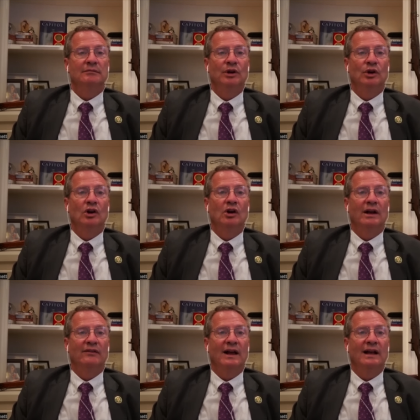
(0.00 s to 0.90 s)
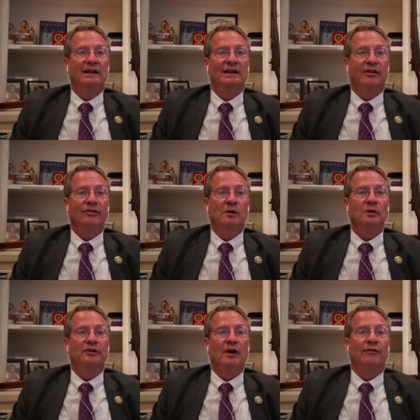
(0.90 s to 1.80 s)
bureaucrat's idea to
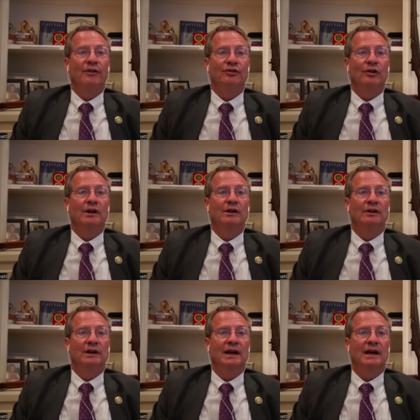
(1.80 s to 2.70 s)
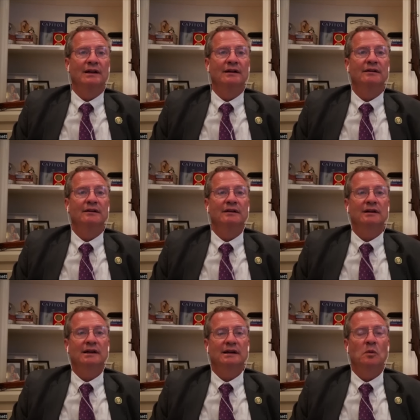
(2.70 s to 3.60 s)
throw us off the trail and kind of
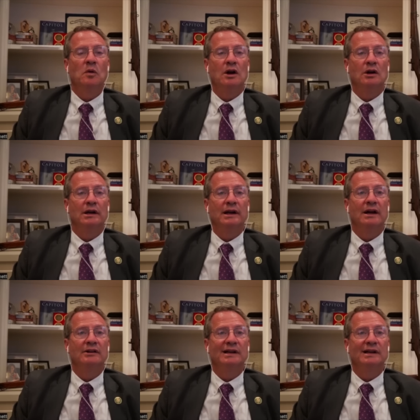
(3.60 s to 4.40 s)
water it down.